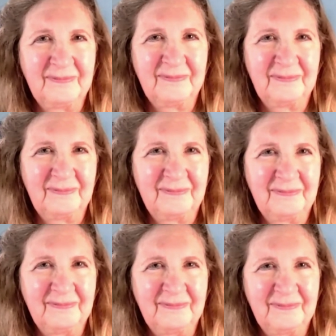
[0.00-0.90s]

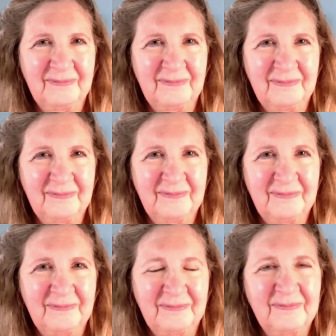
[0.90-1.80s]

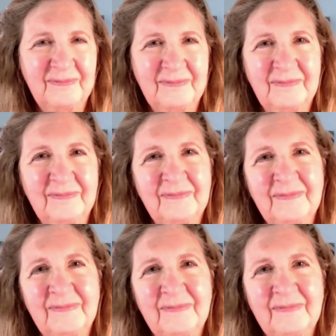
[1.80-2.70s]

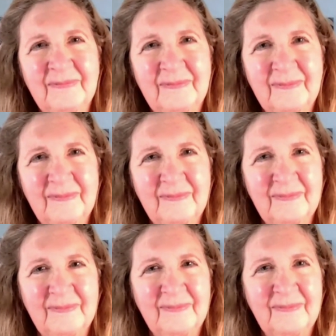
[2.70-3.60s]

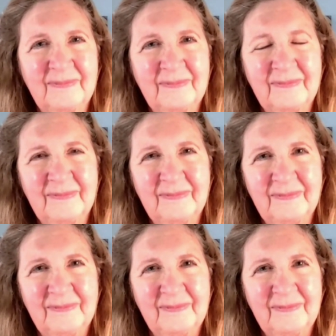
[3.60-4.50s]

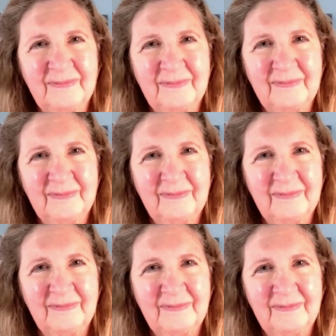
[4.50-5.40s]

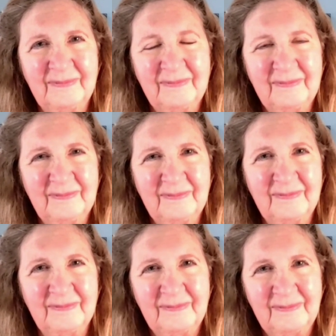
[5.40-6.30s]

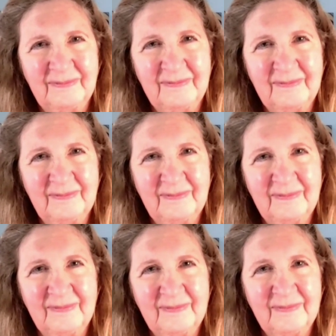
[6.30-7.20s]

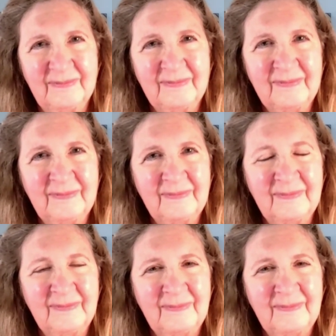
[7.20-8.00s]
(not speaking)